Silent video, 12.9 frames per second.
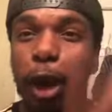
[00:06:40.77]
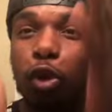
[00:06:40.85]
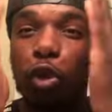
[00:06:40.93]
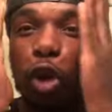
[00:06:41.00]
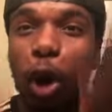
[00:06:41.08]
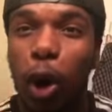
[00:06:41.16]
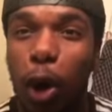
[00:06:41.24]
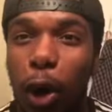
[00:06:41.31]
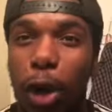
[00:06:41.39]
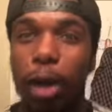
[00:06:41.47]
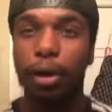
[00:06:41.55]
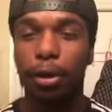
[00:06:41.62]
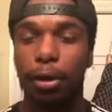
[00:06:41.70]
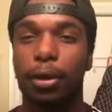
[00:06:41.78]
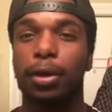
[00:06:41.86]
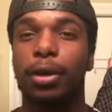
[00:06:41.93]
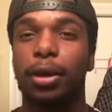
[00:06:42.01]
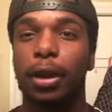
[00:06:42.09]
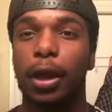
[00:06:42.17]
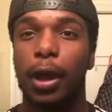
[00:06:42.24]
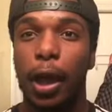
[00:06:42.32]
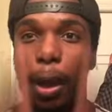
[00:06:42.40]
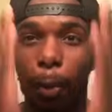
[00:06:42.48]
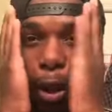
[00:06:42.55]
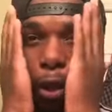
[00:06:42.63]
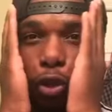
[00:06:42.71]
wrong. I
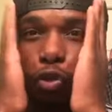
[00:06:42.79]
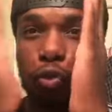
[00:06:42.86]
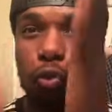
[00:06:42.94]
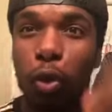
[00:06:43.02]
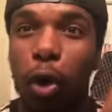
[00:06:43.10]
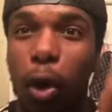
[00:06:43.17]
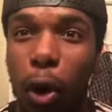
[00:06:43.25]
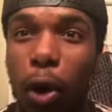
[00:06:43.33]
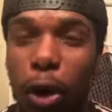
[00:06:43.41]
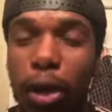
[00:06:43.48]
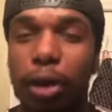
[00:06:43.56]
went wrong.